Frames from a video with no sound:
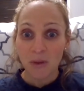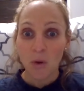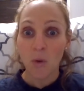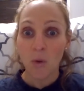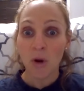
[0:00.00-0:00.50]

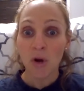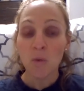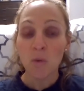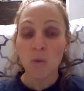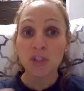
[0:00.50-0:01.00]
Or
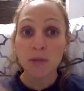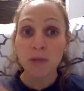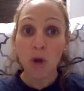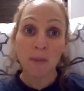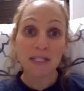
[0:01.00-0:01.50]
would you be
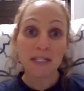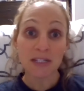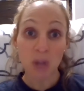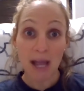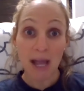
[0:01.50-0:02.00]
open to
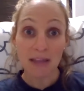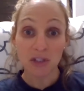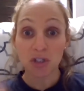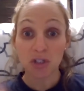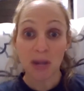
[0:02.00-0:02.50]
trying
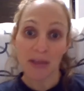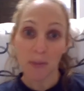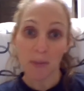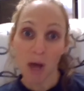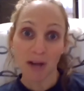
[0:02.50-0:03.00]
the
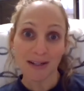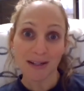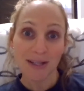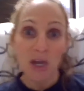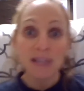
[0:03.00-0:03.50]
product?
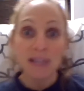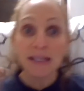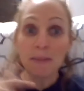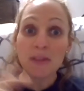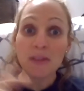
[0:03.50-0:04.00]

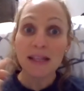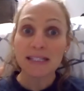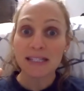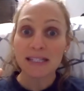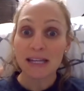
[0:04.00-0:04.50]
Something that's
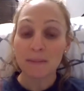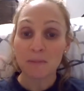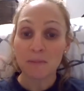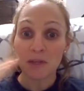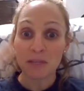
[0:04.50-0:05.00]
going to
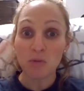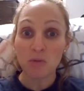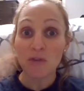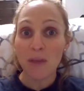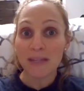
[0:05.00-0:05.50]

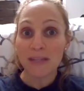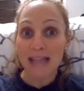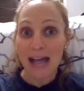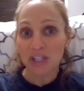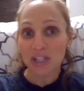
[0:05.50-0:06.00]
move them into
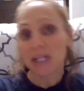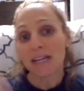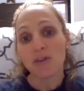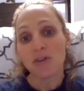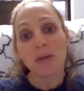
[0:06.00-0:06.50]
action and
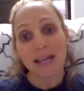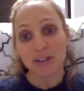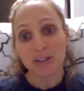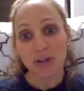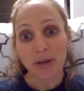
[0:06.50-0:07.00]
give you a yes
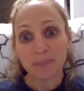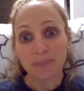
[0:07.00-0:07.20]
or no.